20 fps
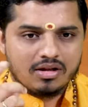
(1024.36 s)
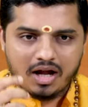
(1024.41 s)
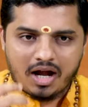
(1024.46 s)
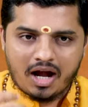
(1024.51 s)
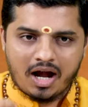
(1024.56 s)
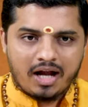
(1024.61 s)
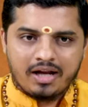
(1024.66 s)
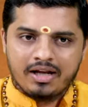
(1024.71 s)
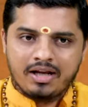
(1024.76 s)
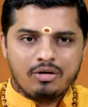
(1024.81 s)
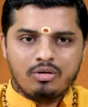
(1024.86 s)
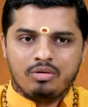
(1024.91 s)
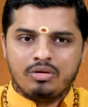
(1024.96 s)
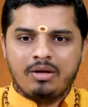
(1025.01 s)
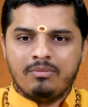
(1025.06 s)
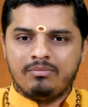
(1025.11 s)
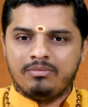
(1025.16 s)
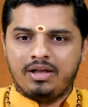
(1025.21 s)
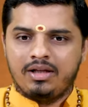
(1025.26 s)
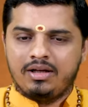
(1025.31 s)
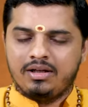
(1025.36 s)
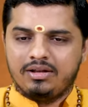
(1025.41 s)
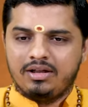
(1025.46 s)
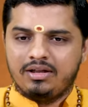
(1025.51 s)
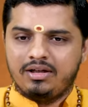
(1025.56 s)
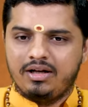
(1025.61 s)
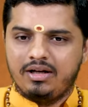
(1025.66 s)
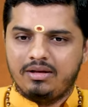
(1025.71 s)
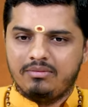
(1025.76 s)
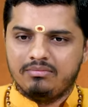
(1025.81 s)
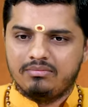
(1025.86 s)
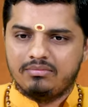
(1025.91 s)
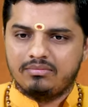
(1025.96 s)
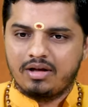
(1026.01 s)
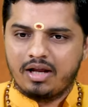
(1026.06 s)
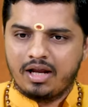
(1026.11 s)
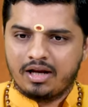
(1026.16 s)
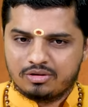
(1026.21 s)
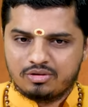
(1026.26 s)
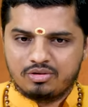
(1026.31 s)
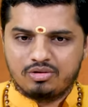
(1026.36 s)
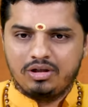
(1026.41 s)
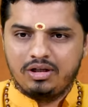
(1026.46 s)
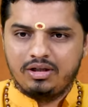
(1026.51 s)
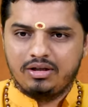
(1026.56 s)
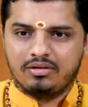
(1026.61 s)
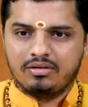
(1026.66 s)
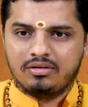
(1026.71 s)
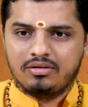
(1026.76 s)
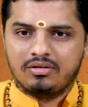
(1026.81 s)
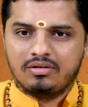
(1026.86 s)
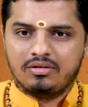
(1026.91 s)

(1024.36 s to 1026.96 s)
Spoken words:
I alone am there in the dream. Actually,